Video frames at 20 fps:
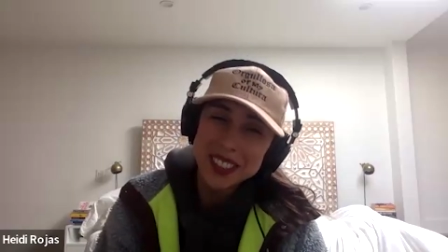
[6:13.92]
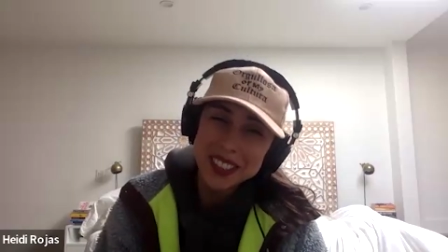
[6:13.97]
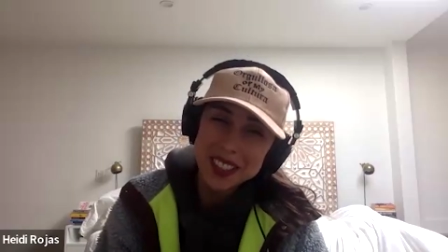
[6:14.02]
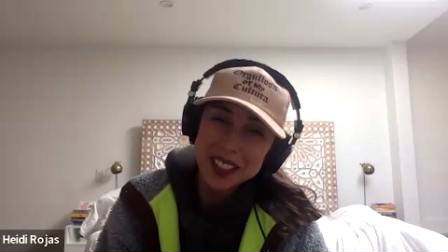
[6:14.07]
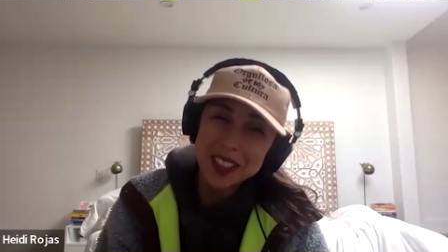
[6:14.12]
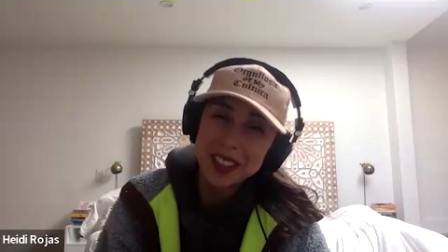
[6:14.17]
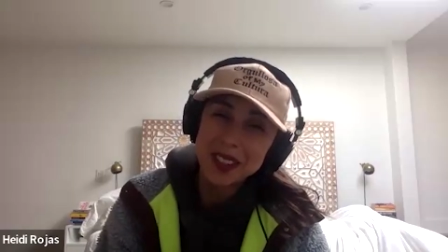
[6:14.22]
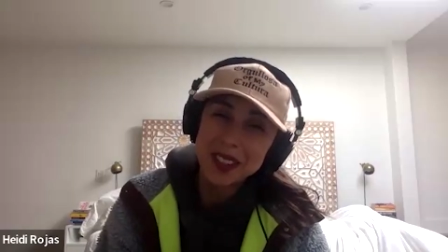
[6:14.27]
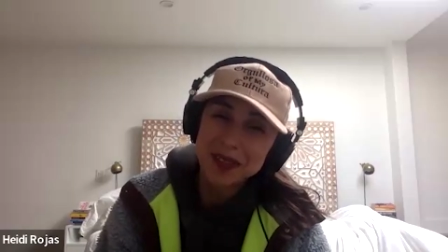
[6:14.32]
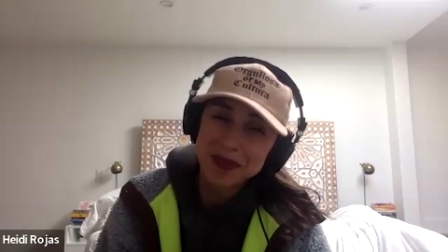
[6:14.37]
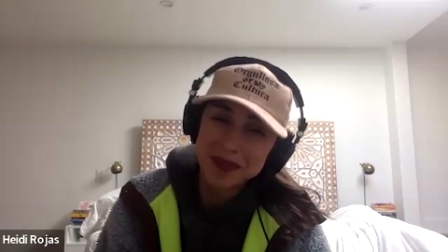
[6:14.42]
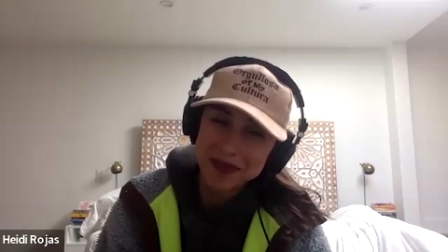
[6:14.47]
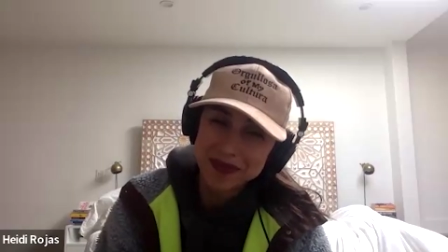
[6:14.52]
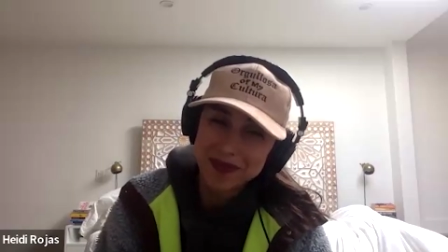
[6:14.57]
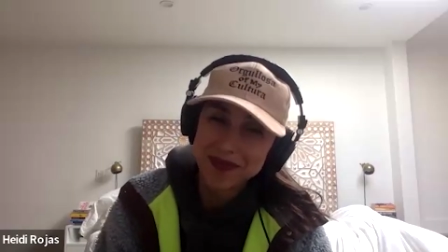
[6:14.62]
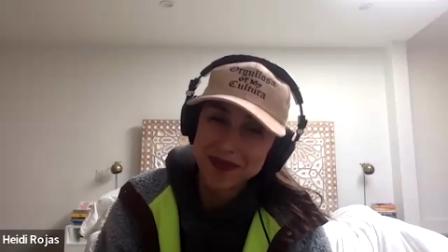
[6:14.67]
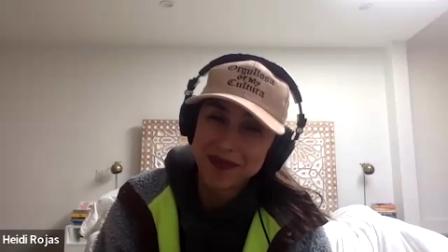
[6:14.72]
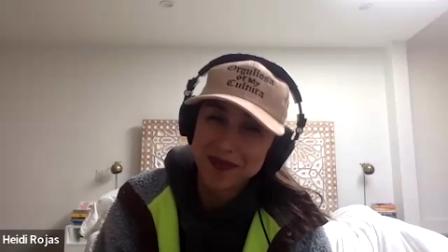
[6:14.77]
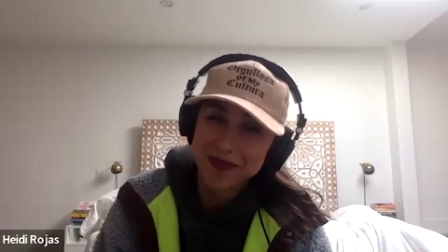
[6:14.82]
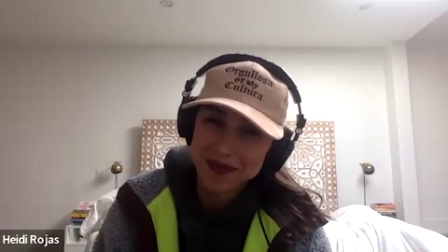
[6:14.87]
at night.
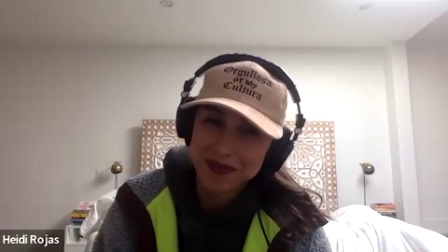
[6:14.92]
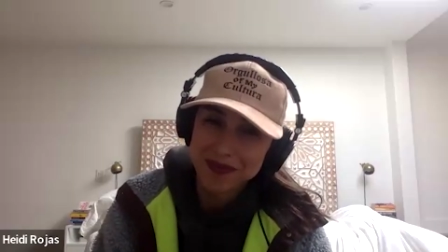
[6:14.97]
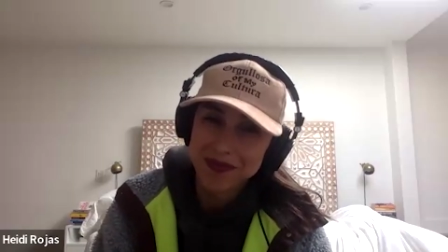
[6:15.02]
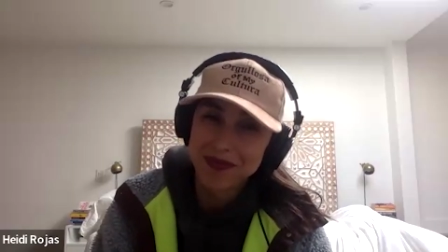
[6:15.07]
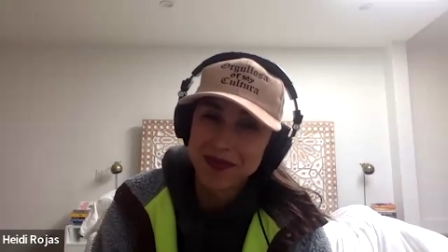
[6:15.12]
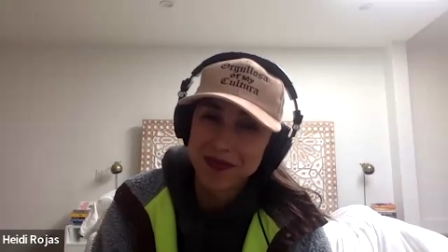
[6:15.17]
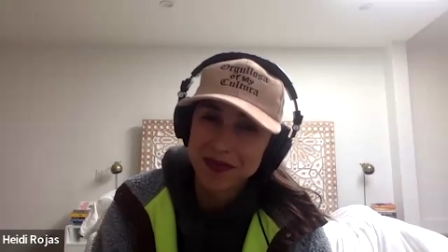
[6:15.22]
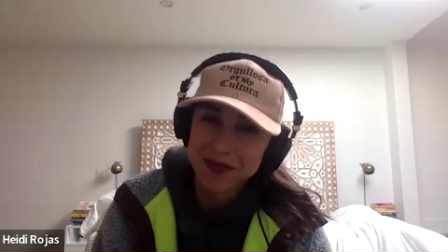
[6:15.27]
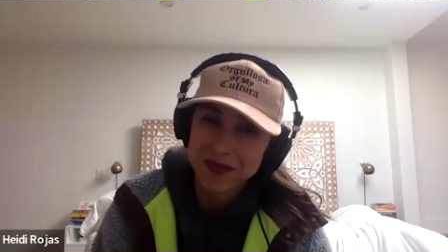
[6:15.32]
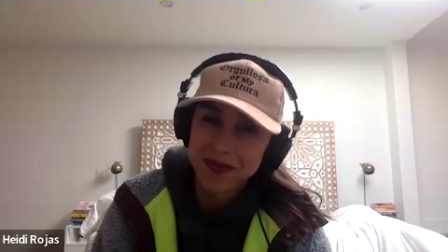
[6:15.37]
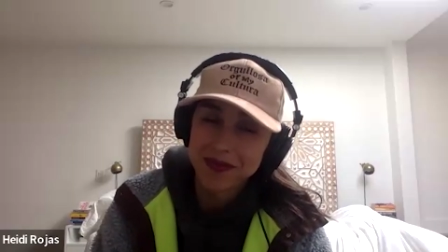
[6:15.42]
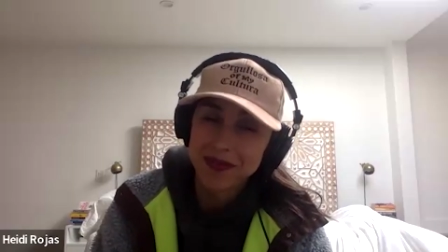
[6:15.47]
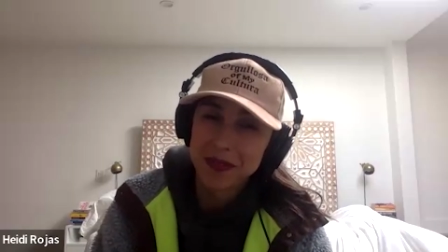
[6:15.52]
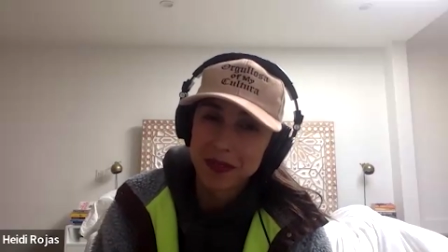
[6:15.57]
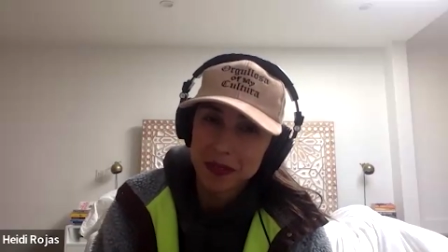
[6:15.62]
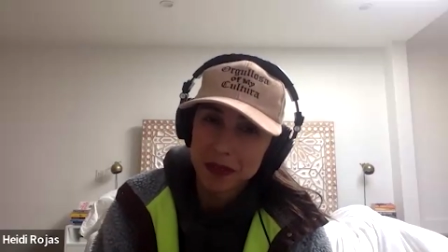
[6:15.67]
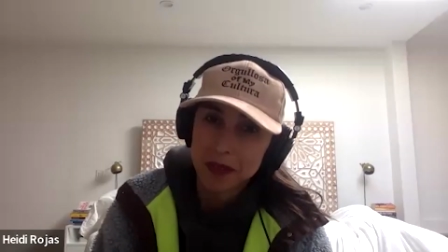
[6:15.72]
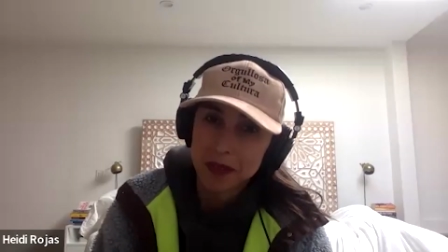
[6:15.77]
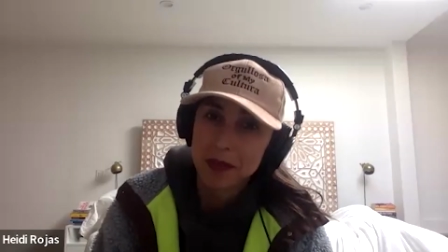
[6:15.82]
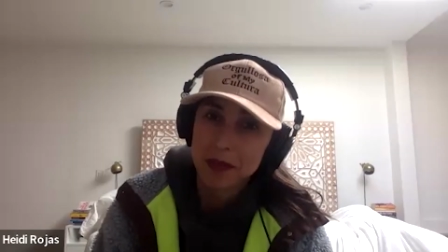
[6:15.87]
But now I'm just
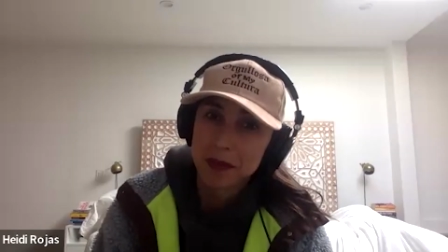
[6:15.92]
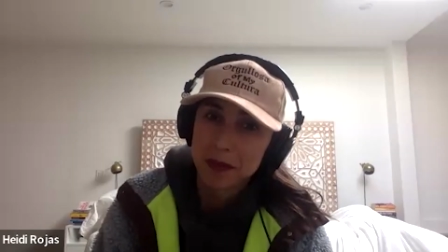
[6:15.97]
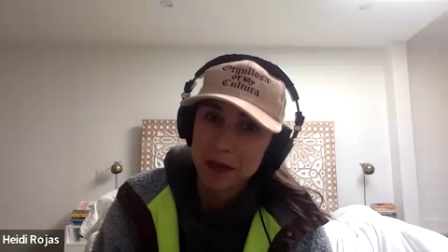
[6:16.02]
my